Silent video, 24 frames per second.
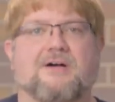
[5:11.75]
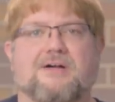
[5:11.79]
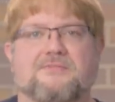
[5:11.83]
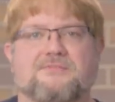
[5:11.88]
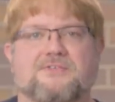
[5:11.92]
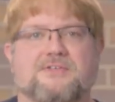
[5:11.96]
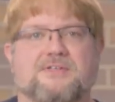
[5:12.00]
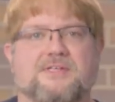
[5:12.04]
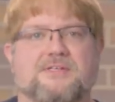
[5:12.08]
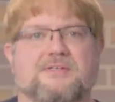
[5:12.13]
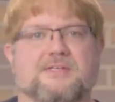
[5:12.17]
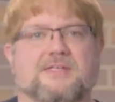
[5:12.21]

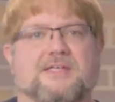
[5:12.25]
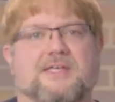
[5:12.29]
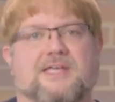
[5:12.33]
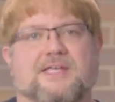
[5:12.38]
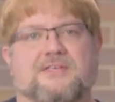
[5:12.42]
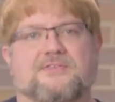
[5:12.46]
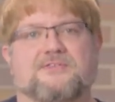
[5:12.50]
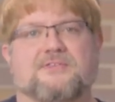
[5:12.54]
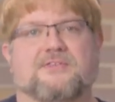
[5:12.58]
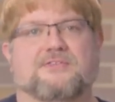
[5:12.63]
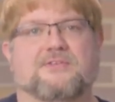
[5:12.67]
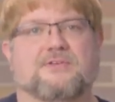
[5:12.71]
often
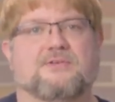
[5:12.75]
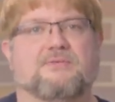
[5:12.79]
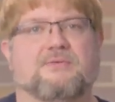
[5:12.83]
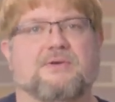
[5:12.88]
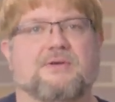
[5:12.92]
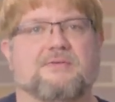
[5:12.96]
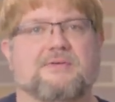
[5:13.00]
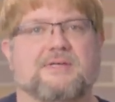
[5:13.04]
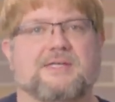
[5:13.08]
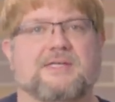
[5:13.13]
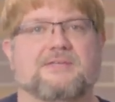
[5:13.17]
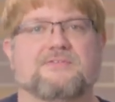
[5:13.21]
indicates that the
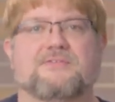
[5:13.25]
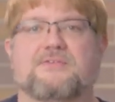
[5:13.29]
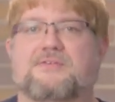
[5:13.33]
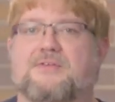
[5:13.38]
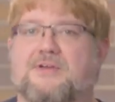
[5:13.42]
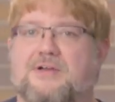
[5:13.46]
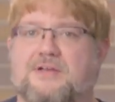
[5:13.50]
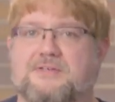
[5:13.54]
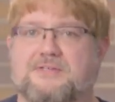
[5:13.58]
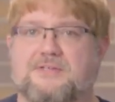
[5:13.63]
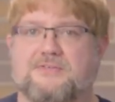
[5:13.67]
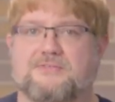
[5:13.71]
query is
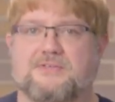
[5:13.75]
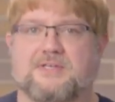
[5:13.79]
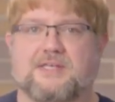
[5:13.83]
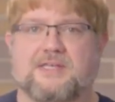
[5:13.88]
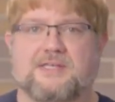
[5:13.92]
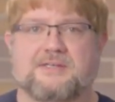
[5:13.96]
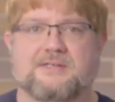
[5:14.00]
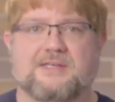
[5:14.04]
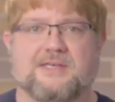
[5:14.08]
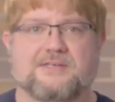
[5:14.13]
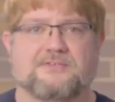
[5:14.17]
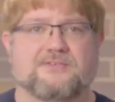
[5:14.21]
not using
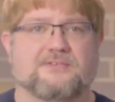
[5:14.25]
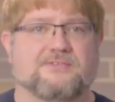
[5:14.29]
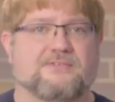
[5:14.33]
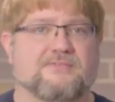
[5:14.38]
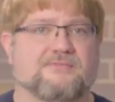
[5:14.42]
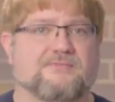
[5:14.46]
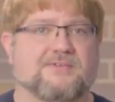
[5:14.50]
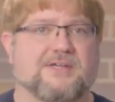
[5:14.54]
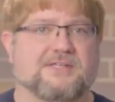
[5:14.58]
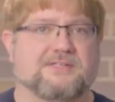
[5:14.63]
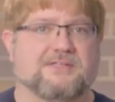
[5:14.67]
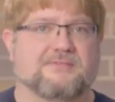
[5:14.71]
indexes
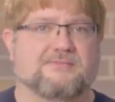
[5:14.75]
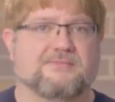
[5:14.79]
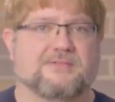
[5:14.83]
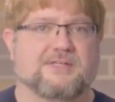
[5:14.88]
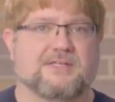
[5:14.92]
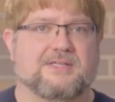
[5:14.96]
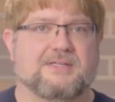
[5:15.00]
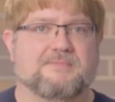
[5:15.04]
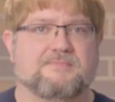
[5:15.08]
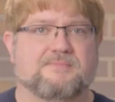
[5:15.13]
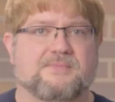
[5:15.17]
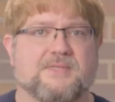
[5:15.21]

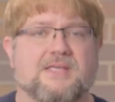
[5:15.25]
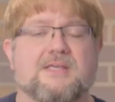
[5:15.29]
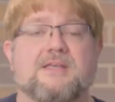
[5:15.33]
effectively.